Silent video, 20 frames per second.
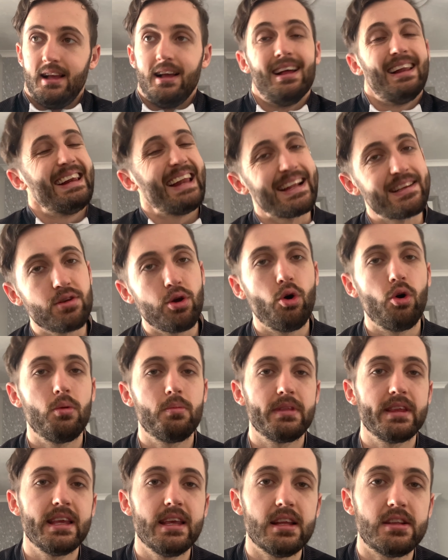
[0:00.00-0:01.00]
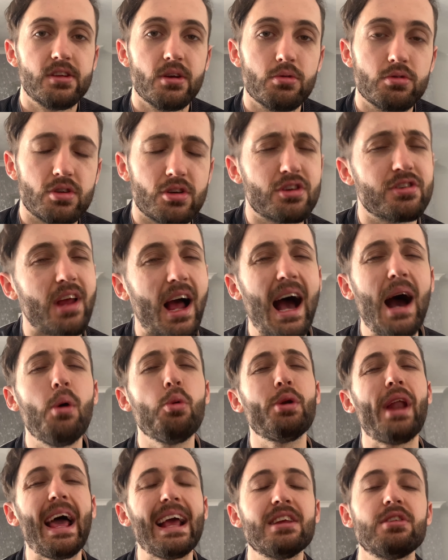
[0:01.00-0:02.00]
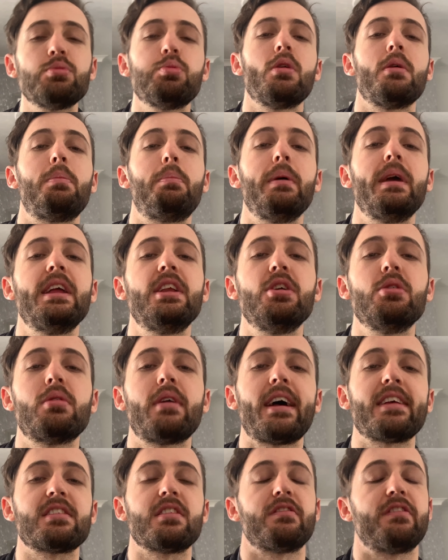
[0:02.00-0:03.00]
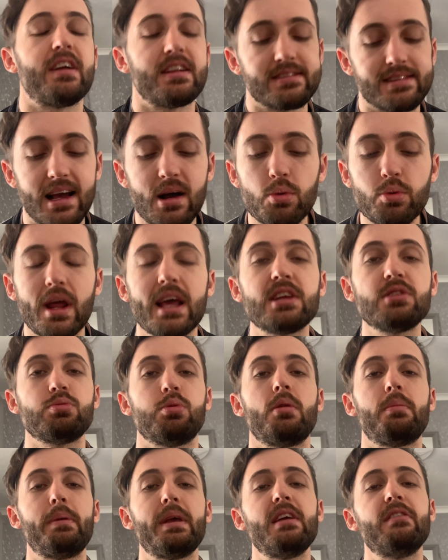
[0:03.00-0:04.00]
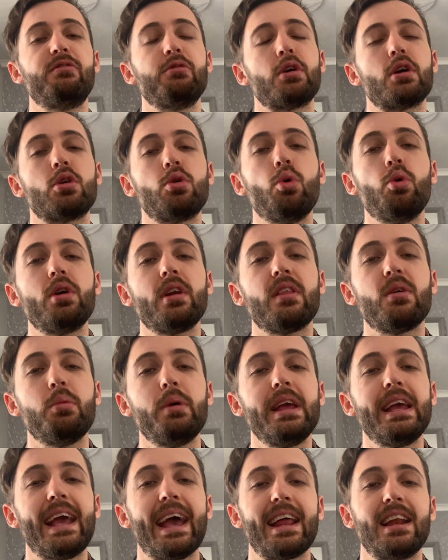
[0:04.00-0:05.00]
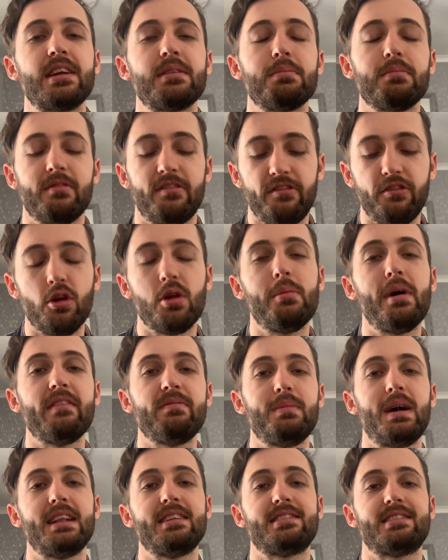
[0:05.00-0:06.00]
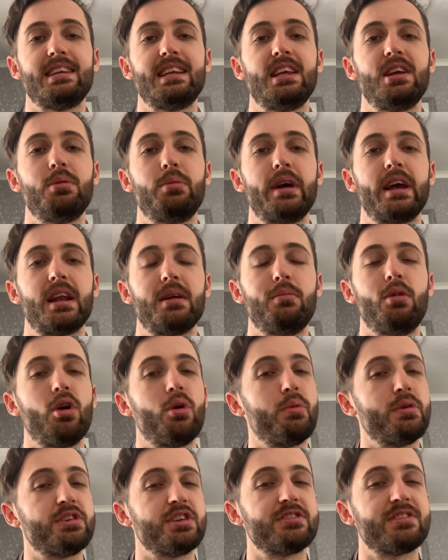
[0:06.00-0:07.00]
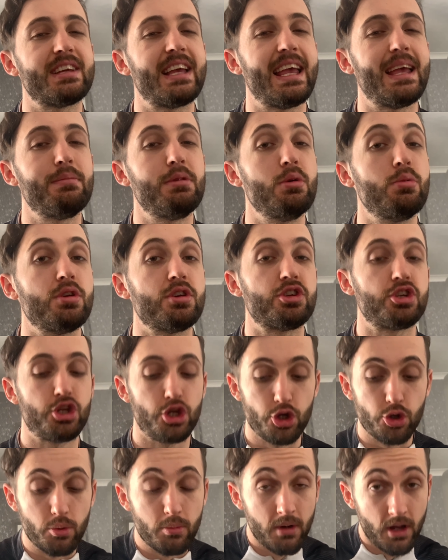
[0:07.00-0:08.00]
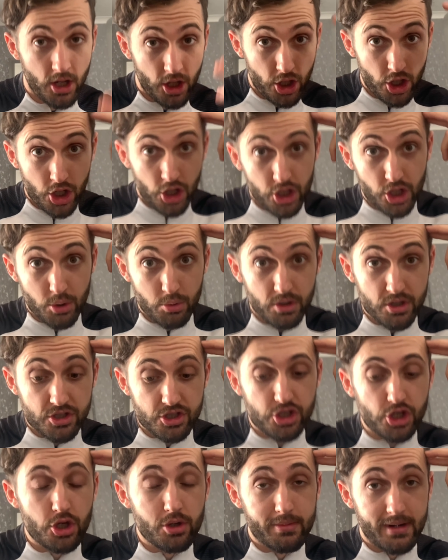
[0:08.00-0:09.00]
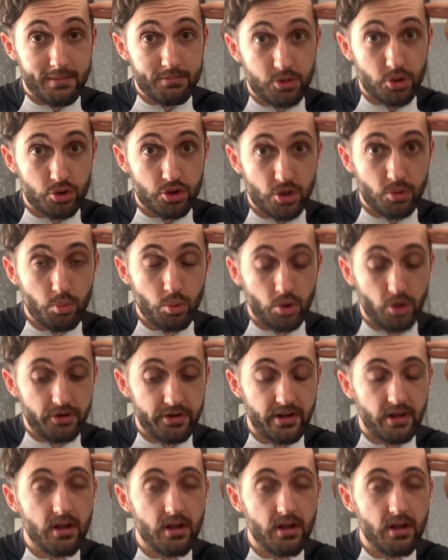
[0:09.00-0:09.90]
Let's hope they do. Because how nice would it be, Newcastle fans? How nice would it be if we could go into the weekend, Fulham have Man City away tomorrow, which is a game you would assume, and I'm touching wood,